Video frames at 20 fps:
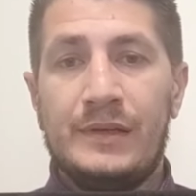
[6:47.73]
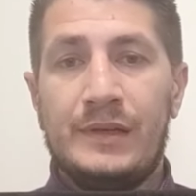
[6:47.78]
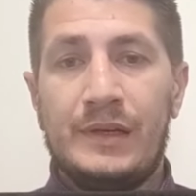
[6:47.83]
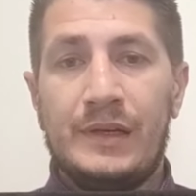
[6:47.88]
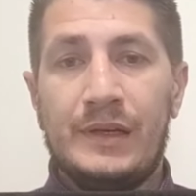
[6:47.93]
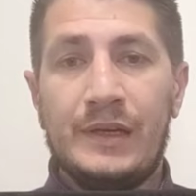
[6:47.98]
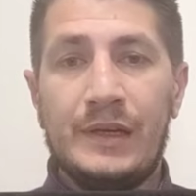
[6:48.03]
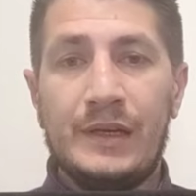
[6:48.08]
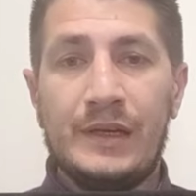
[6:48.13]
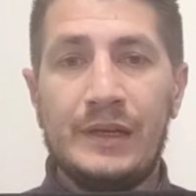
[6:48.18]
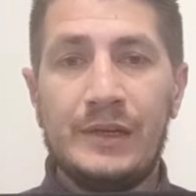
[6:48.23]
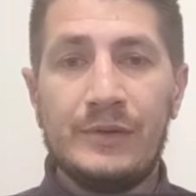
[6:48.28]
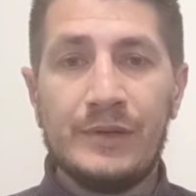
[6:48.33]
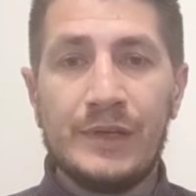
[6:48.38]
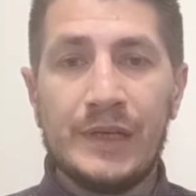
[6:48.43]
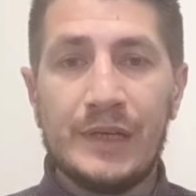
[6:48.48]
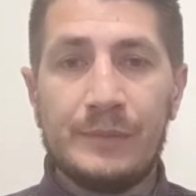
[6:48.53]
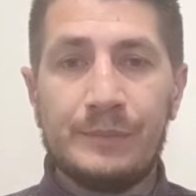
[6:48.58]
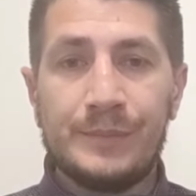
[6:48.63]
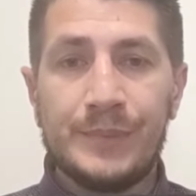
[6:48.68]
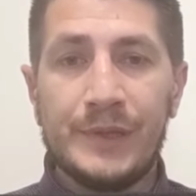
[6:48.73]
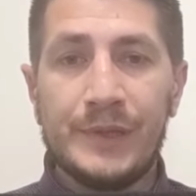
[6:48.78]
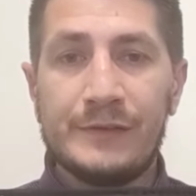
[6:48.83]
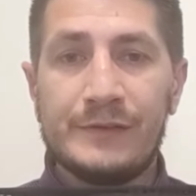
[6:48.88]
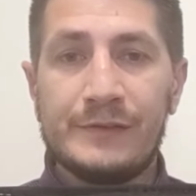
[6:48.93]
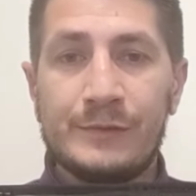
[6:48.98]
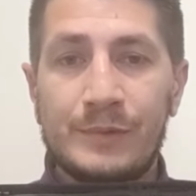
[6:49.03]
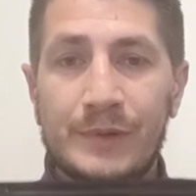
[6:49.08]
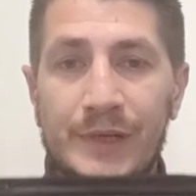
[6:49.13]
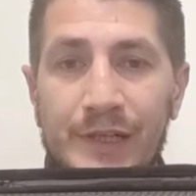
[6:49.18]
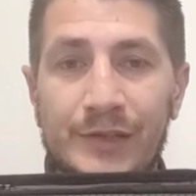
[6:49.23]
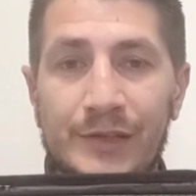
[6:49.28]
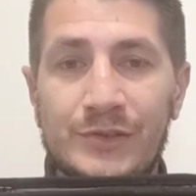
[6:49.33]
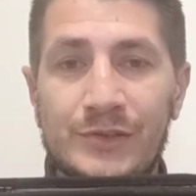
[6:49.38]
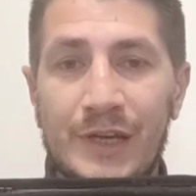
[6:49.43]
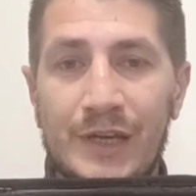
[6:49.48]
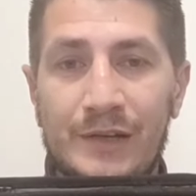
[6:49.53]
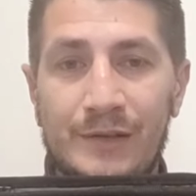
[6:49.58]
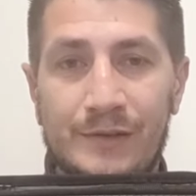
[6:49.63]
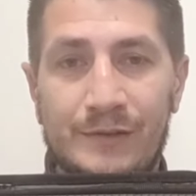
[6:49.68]
and you get plus 20
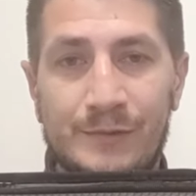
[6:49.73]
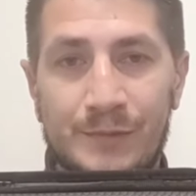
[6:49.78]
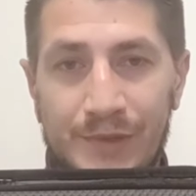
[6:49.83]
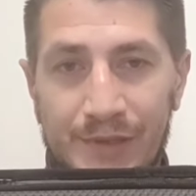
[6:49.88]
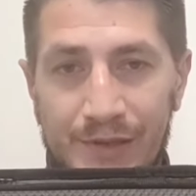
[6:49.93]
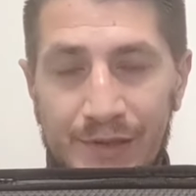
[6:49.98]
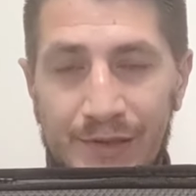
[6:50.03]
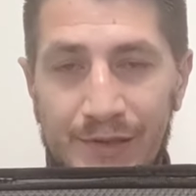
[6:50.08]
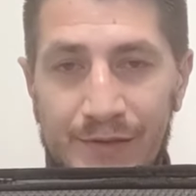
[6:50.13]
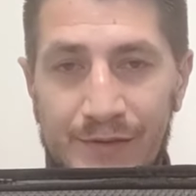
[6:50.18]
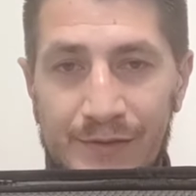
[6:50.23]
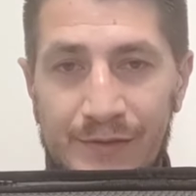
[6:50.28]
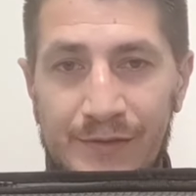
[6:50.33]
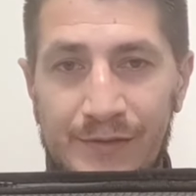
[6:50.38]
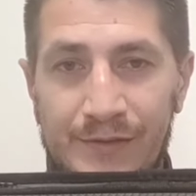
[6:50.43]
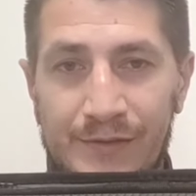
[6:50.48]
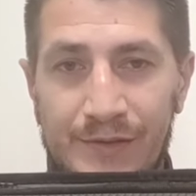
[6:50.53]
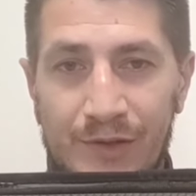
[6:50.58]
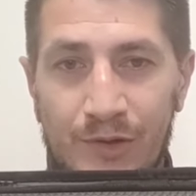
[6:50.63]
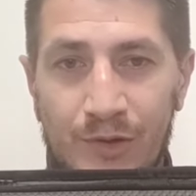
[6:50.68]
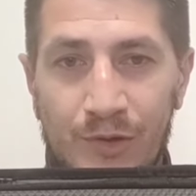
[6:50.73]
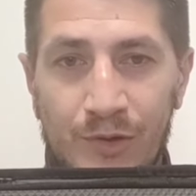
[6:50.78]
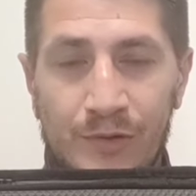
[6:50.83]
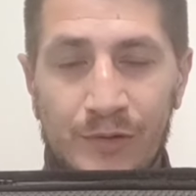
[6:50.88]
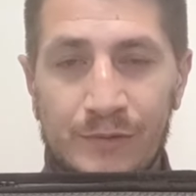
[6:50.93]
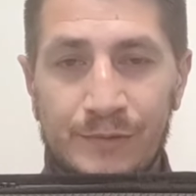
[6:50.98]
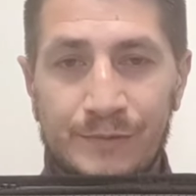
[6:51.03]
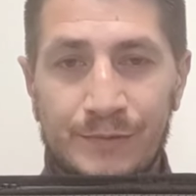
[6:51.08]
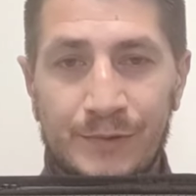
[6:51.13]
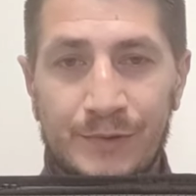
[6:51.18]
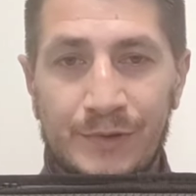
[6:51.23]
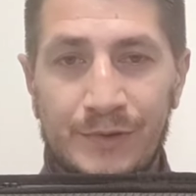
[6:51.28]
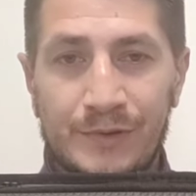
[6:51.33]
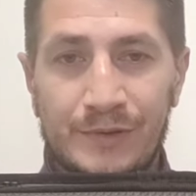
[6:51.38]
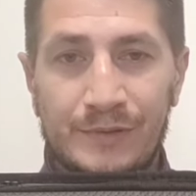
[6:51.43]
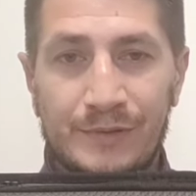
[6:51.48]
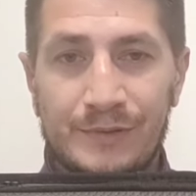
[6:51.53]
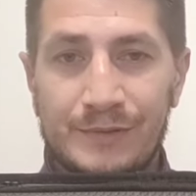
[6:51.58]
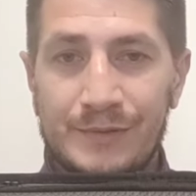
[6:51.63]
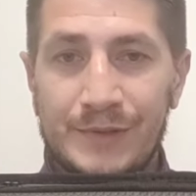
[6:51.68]
channels with this, all for
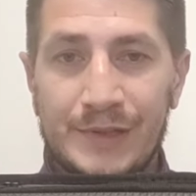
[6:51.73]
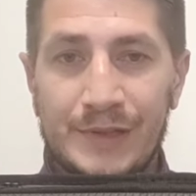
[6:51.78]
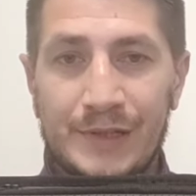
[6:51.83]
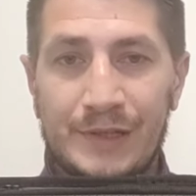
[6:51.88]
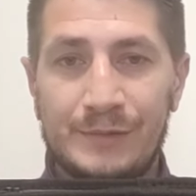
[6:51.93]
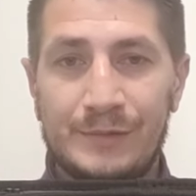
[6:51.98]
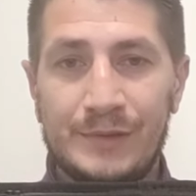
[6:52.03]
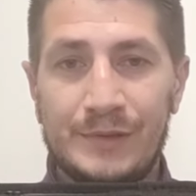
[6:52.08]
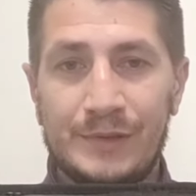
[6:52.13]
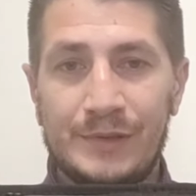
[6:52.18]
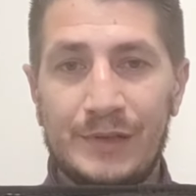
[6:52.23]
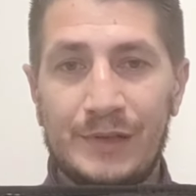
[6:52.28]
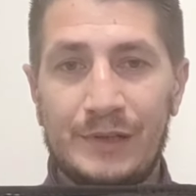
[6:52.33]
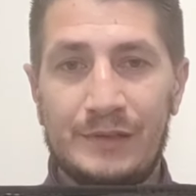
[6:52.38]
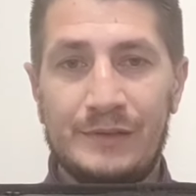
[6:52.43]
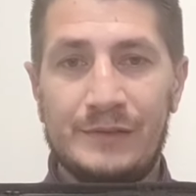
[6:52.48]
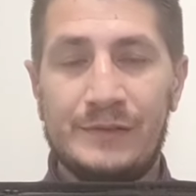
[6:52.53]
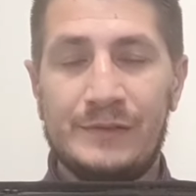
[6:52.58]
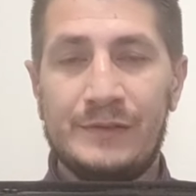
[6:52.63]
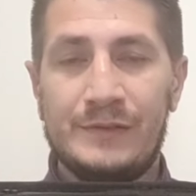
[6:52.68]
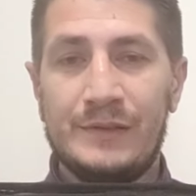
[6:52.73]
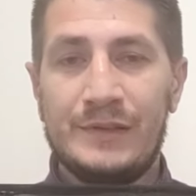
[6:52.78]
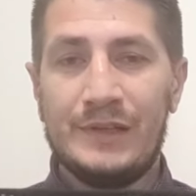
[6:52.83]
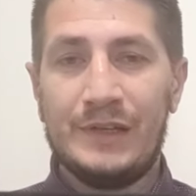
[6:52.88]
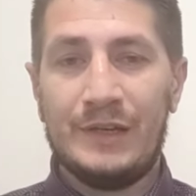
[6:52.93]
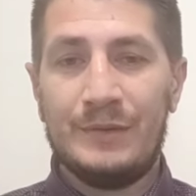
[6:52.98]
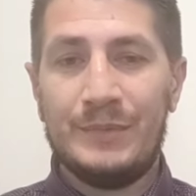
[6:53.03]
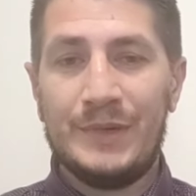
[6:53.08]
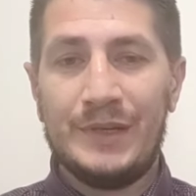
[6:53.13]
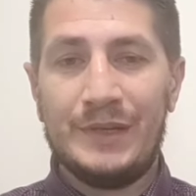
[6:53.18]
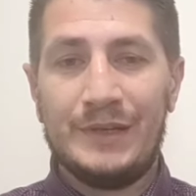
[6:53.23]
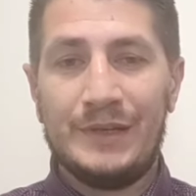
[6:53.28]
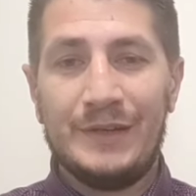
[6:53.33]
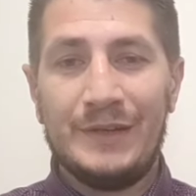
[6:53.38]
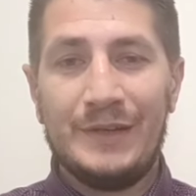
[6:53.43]
$300. I mean,